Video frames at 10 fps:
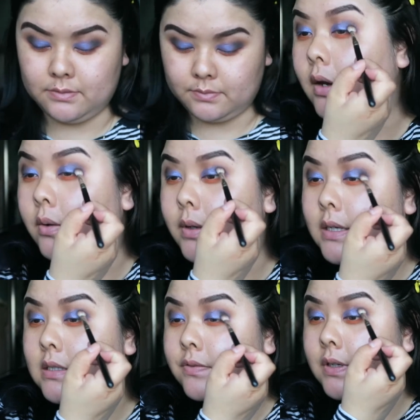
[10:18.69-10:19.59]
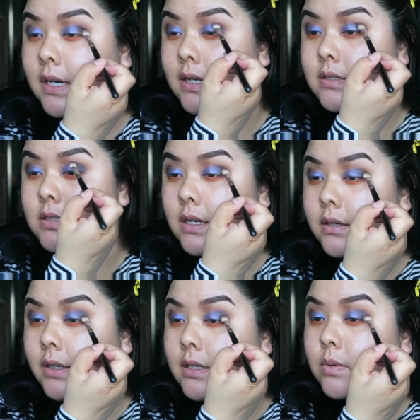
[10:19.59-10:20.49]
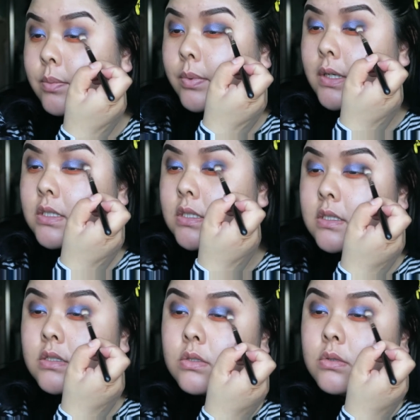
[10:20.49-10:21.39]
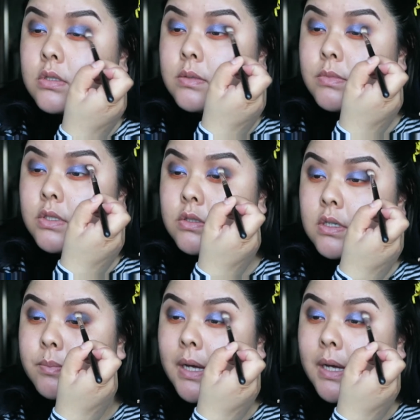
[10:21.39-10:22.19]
I always forget to tell you guys what brushes and tools I'm using,